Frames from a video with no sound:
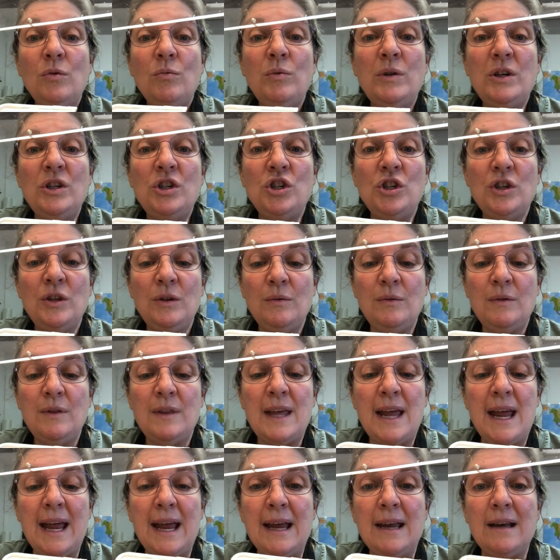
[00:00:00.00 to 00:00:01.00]
which you
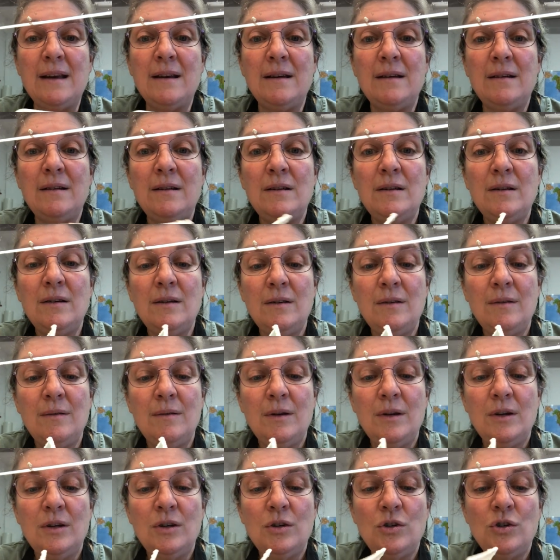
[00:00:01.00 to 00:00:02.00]
then
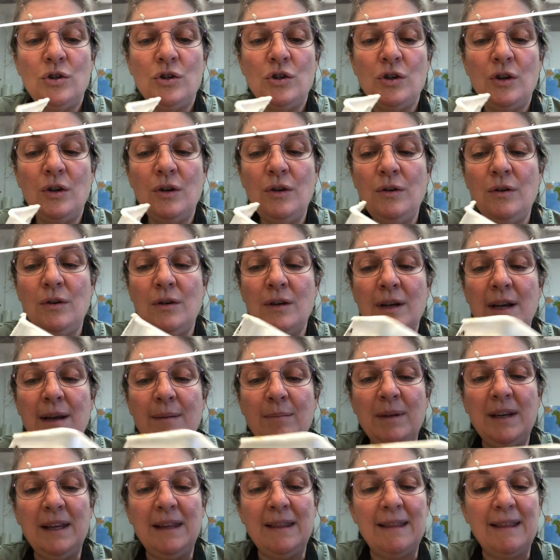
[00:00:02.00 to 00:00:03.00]
turn.
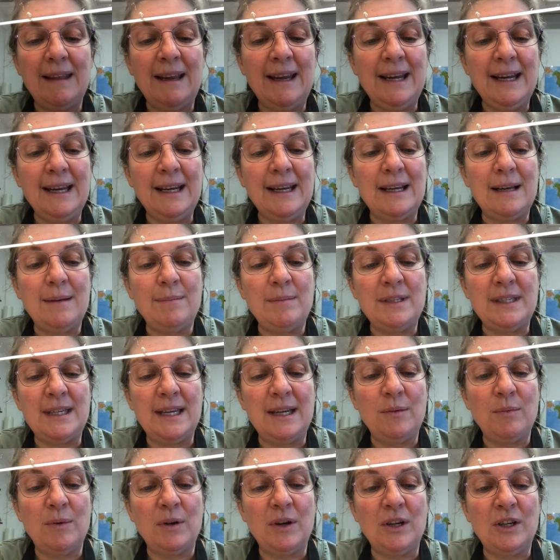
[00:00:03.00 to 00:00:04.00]
Let me think.
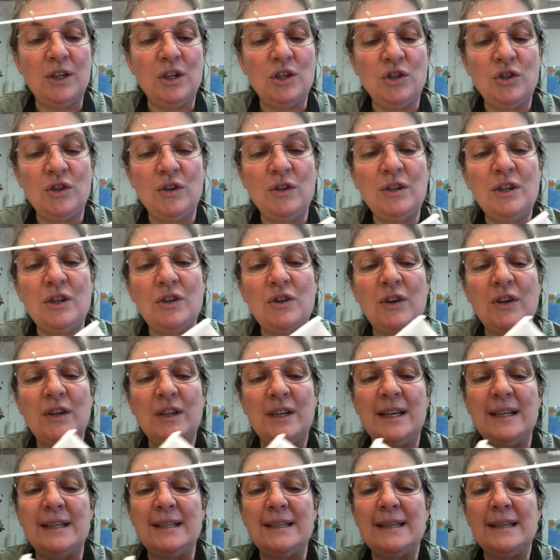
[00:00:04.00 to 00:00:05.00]
We're going to turn it on
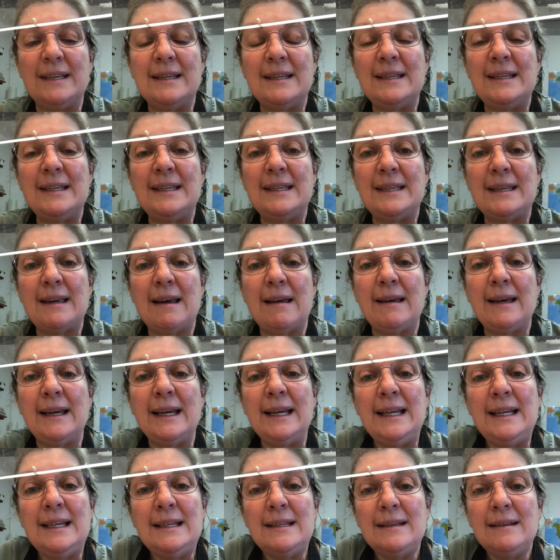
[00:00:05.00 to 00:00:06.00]
its
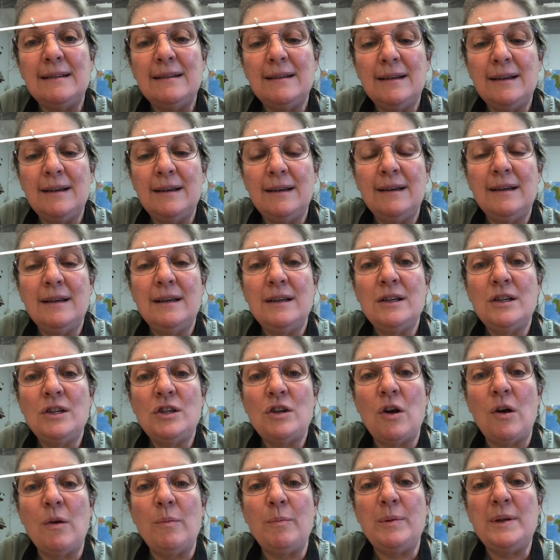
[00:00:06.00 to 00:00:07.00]
side.
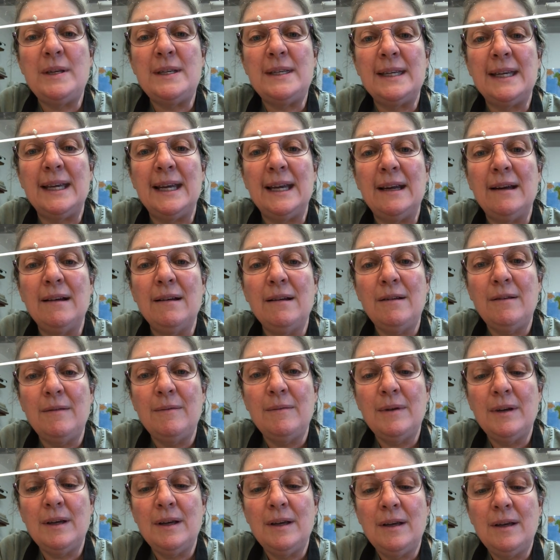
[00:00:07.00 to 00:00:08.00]
Top is here,
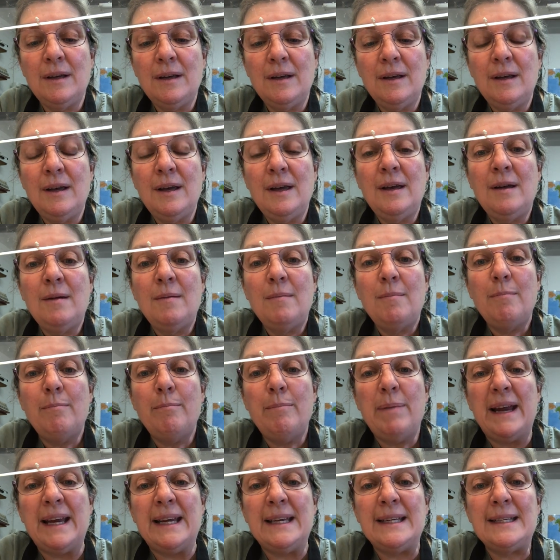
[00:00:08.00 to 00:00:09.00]

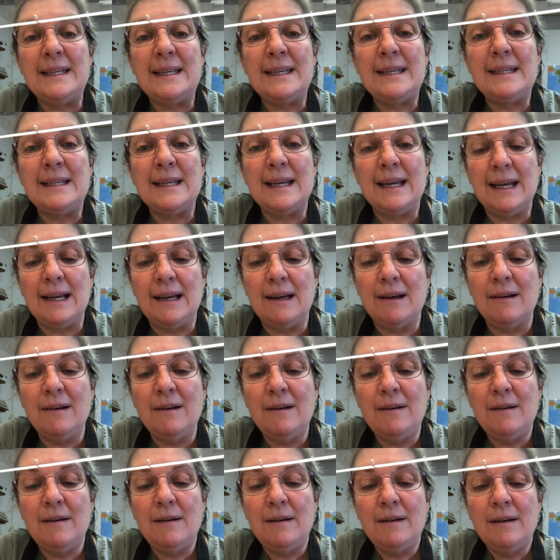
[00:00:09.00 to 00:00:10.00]
base is
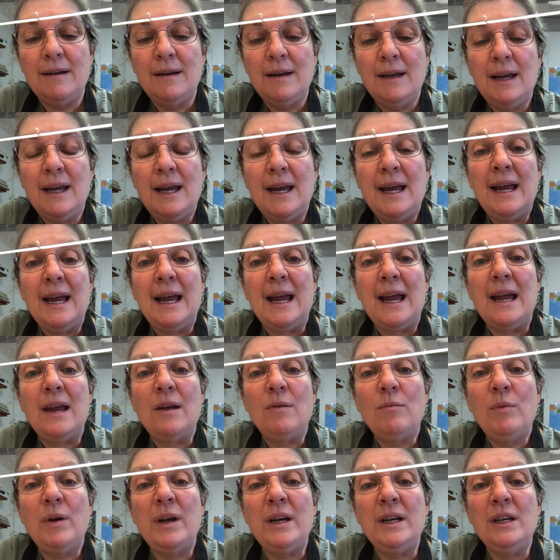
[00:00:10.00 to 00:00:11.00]
here,
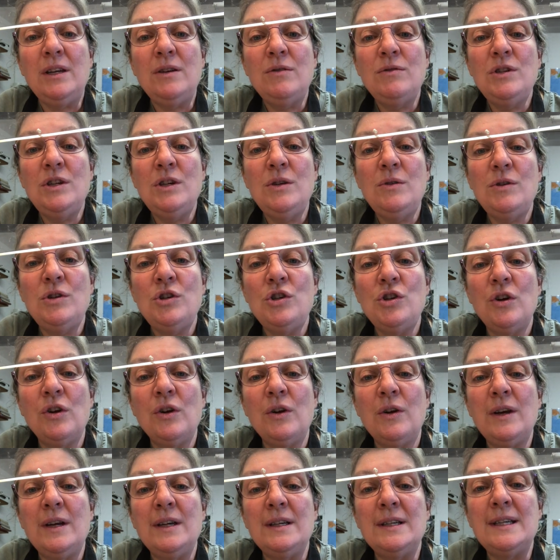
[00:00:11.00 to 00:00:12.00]
and what you do is you're
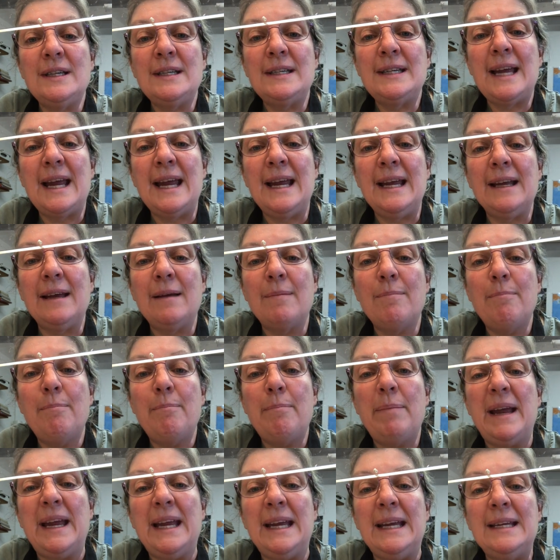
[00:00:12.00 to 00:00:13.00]
going to take a
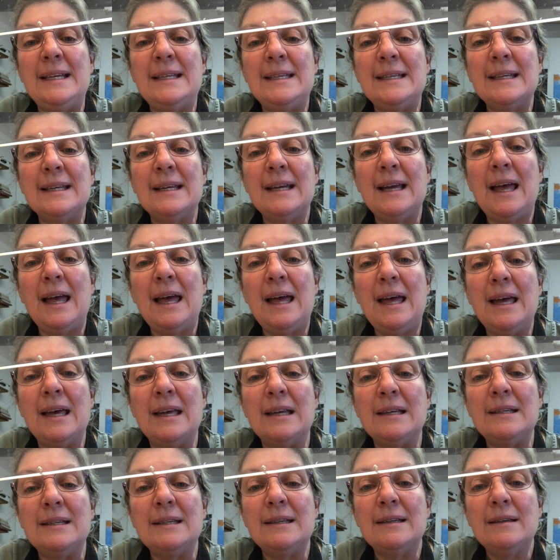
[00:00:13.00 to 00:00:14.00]
base
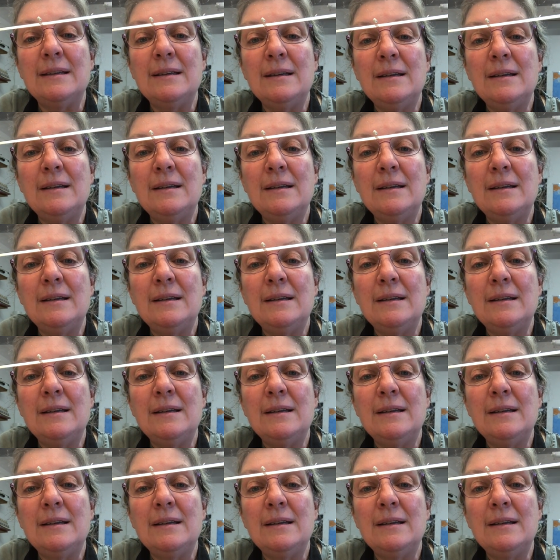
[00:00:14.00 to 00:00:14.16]
cut